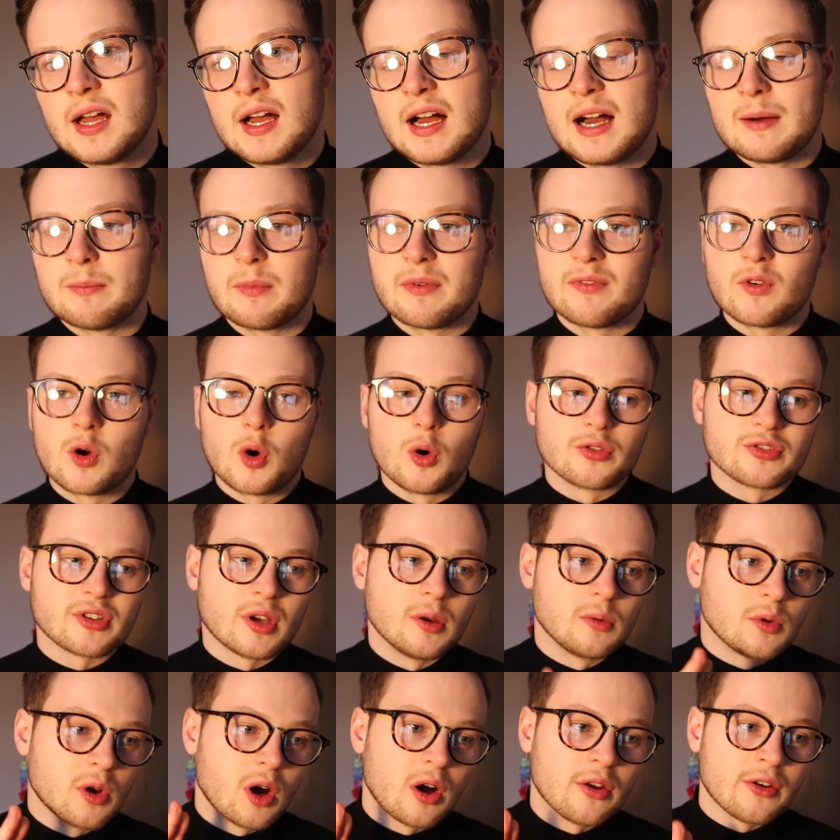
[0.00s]
and we've
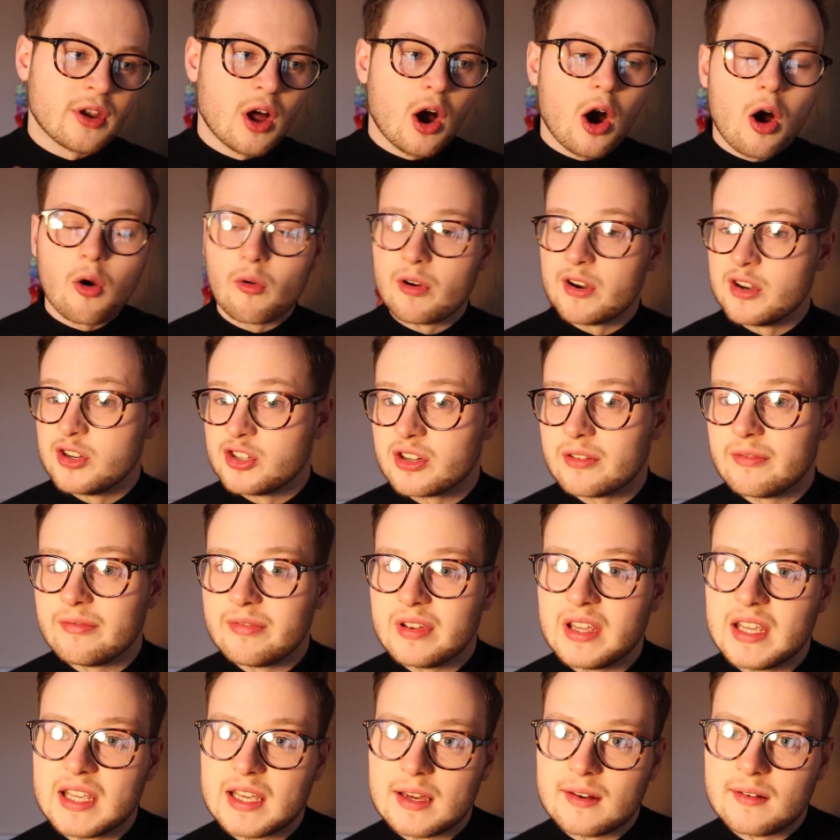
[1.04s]
also got an orange
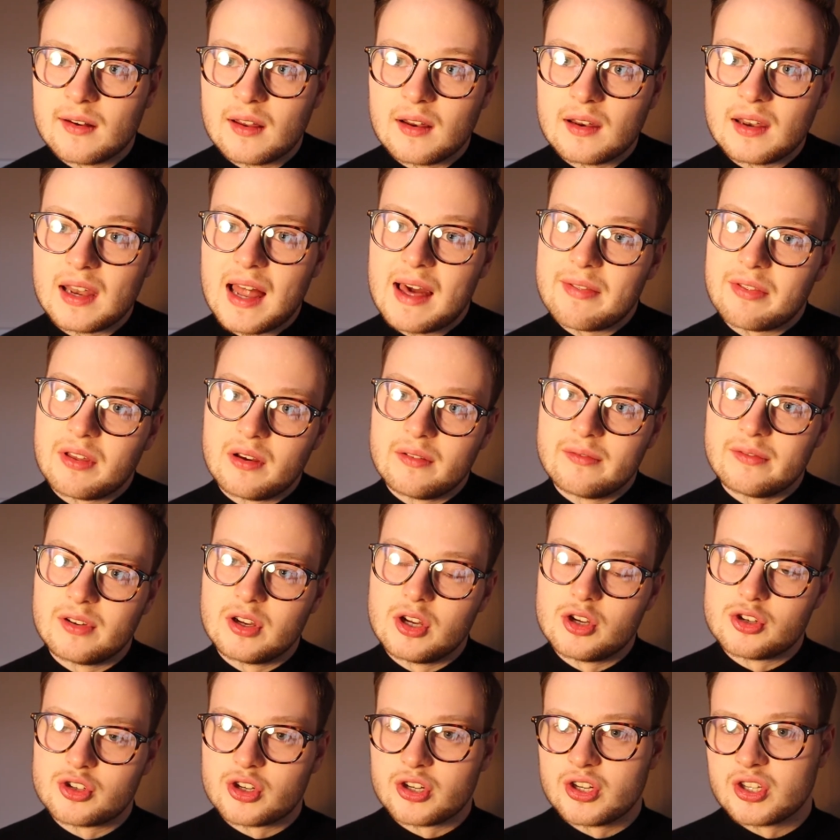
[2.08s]
vegan leather
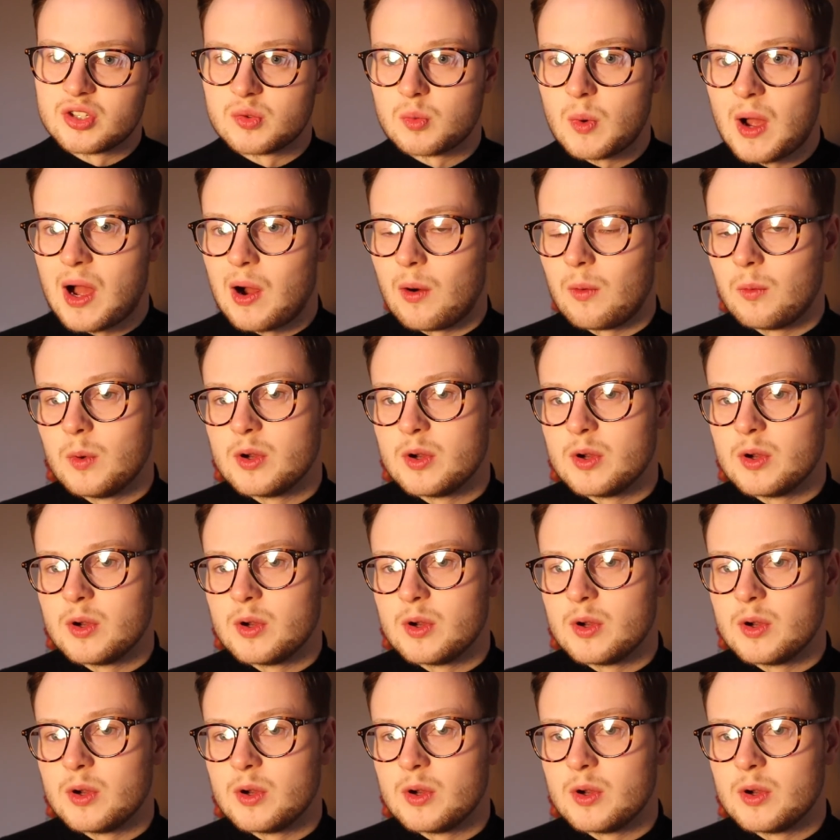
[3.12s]
version as well,